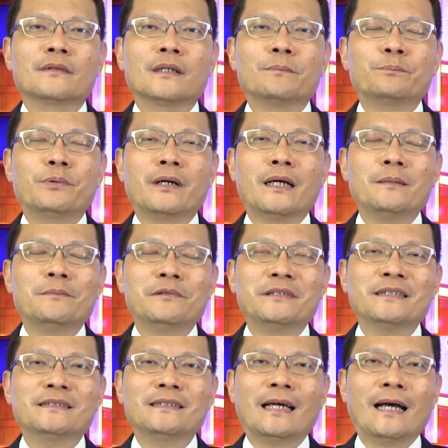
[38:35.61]
The
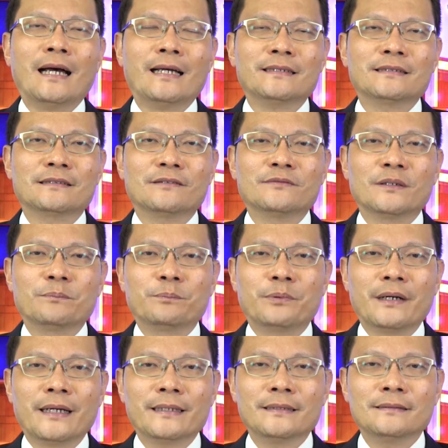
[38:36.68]
primary task of the
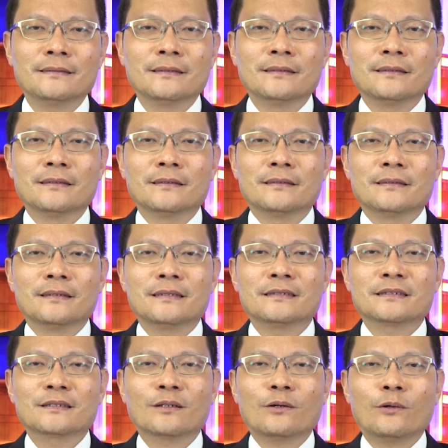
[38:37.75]
bride
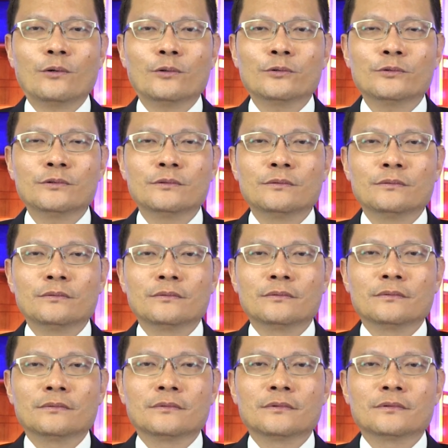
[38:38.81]
is called
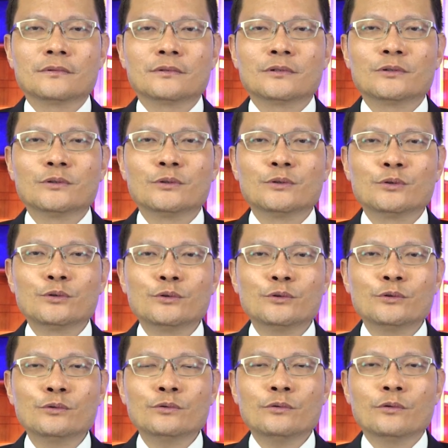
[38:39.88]
to
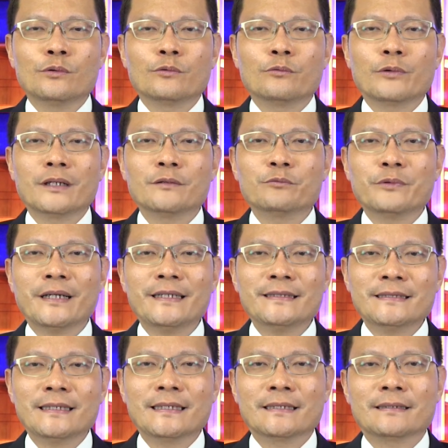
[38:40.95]
do while
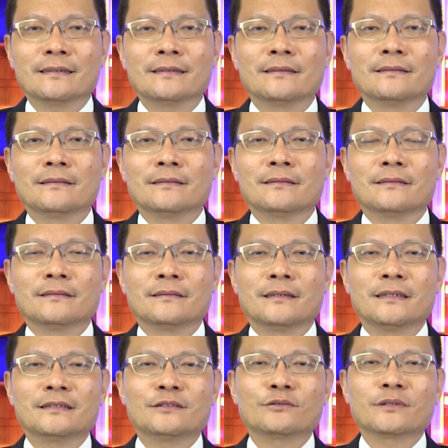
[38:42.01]
waiting
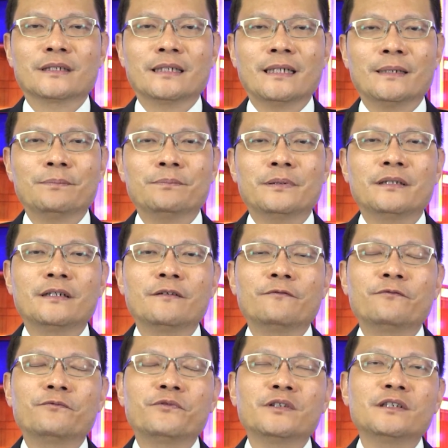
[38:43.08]
is to keep her
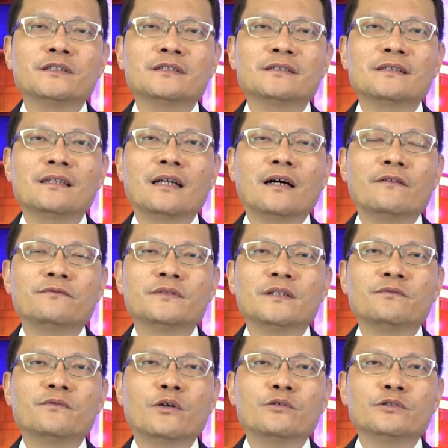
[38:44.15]
first love
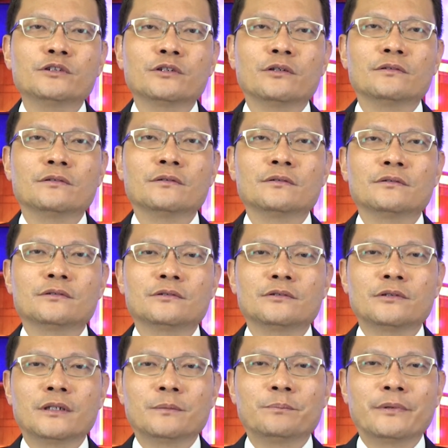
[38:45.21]
devotion
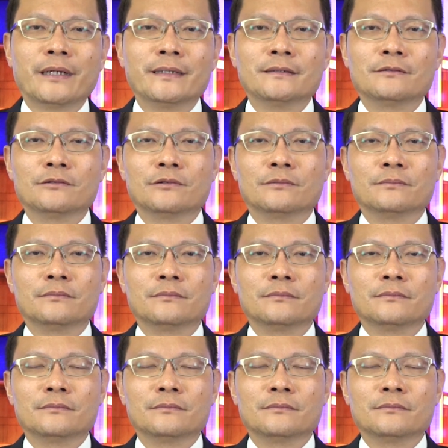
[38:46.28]
to her bridegroom.